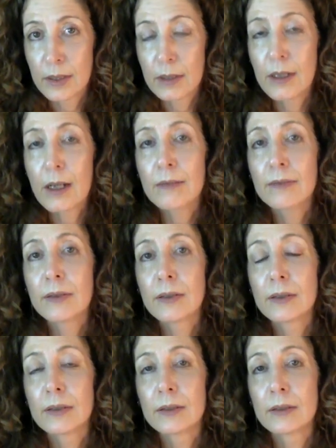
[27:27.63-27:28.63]
Love
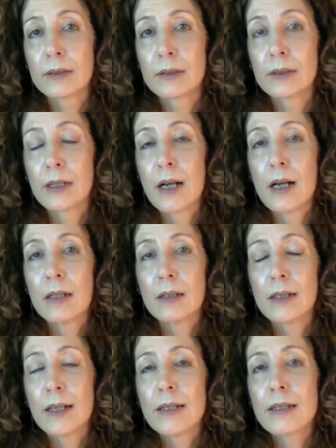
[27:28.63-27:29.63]

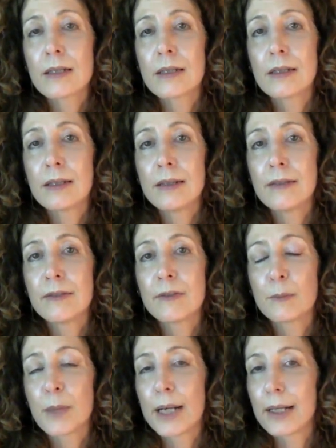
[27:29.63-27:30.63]
let's live
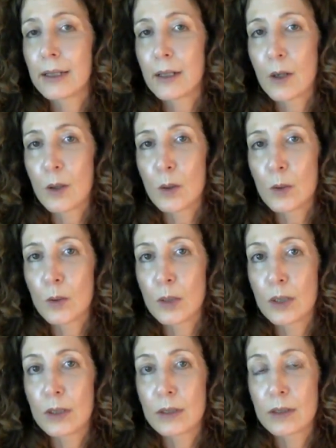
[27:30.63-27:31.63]
by a code